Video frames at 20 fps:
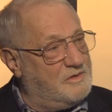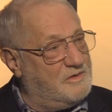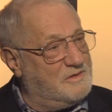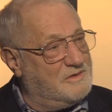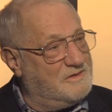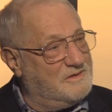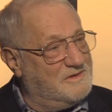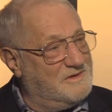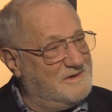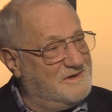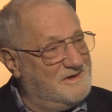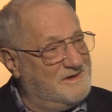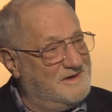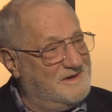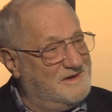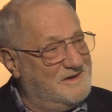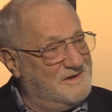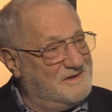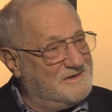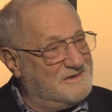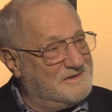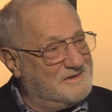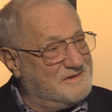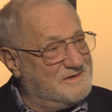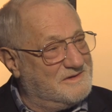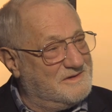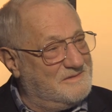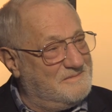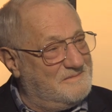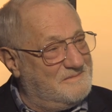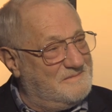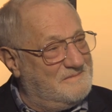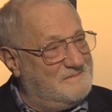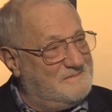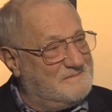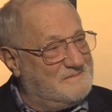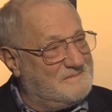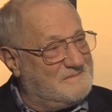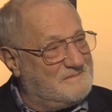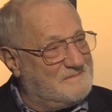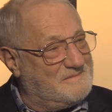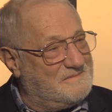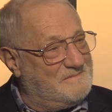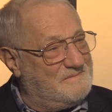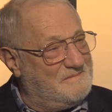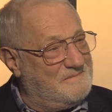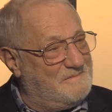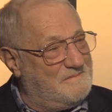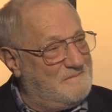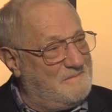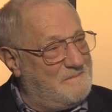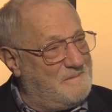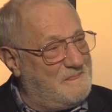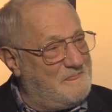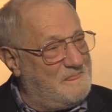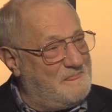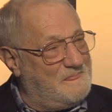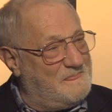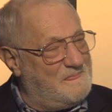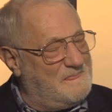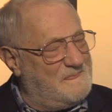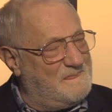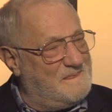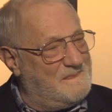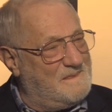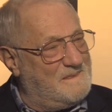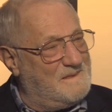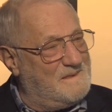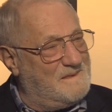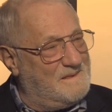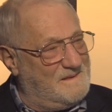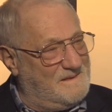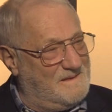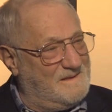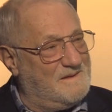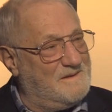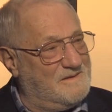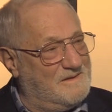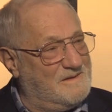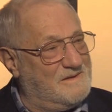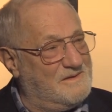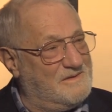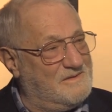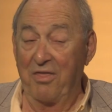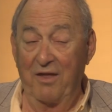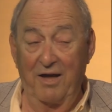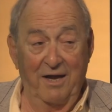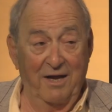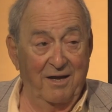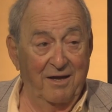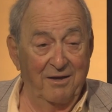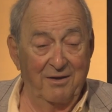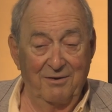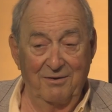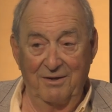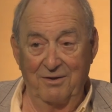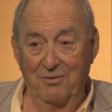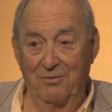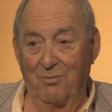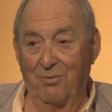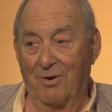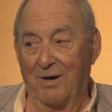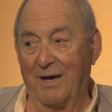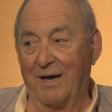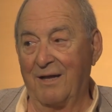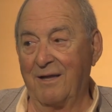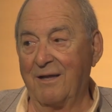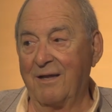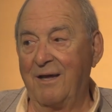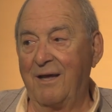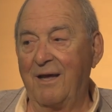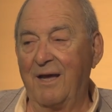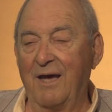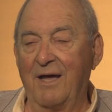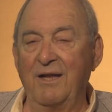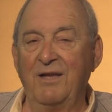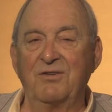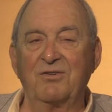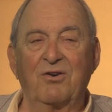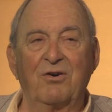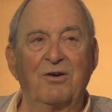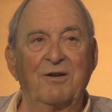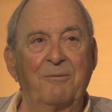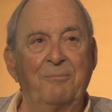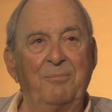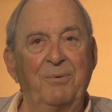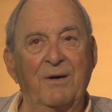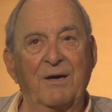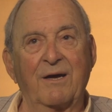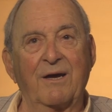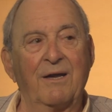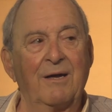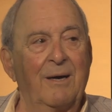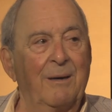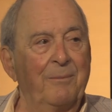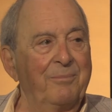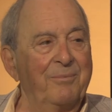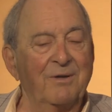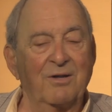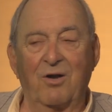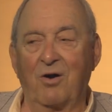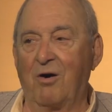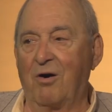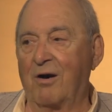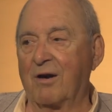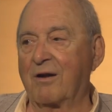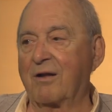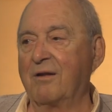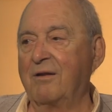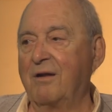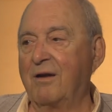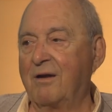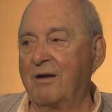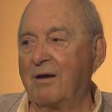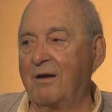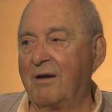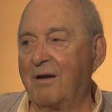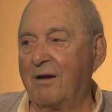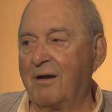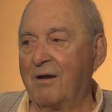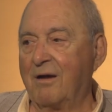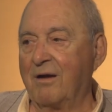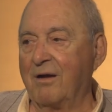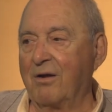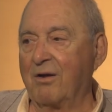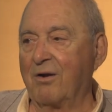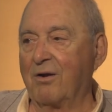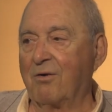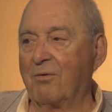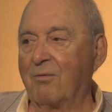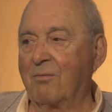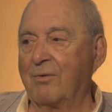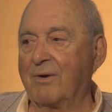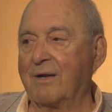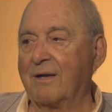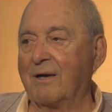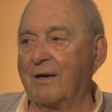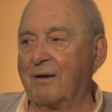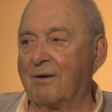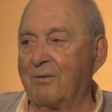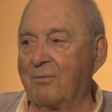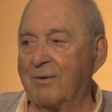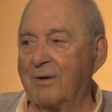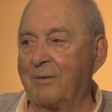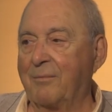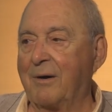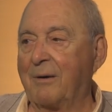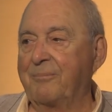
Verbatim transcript: No, no. He wants it because he's going to be done with that, I think, in, in a while. Right. And he's going to pick it up in Concord, you know, when, uh, when I'm